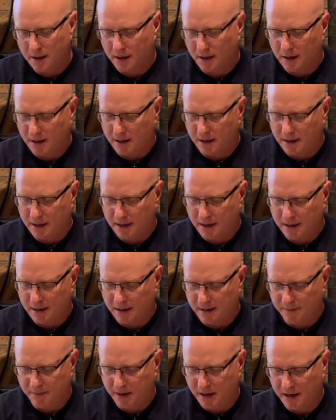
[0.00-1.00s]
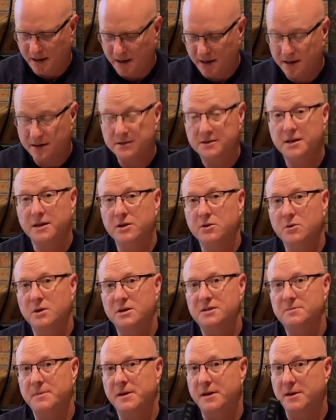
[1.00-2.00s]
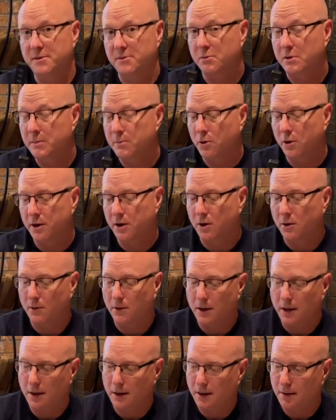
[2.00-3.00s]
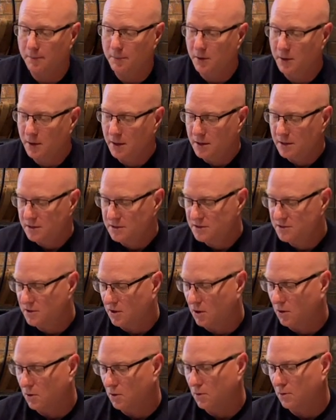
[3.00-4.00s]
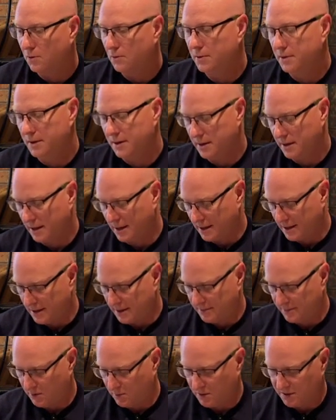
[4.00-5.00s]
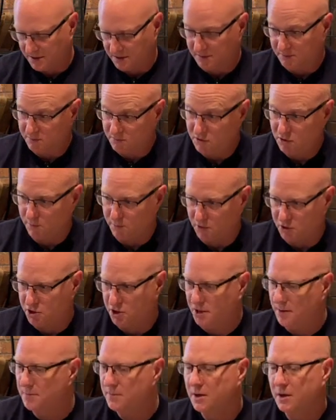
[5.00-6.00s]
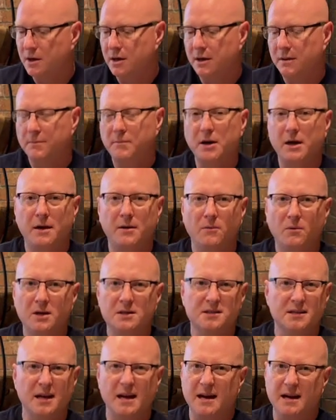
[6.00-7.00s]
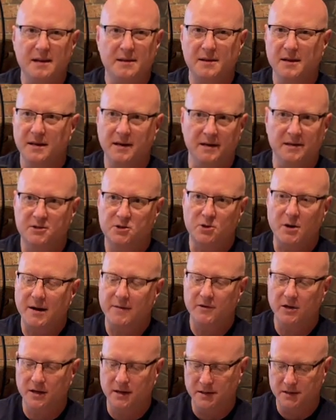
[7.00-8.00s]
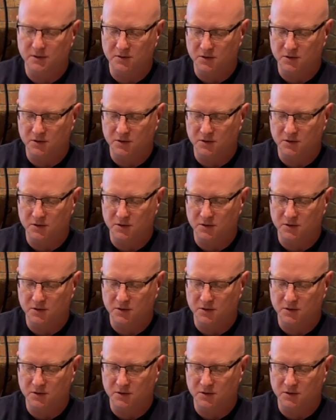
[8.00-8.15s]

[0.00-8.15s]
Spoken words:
It is a USB 3.0 hub, so it wasn't super cheap, but it wasn't anything extravagant.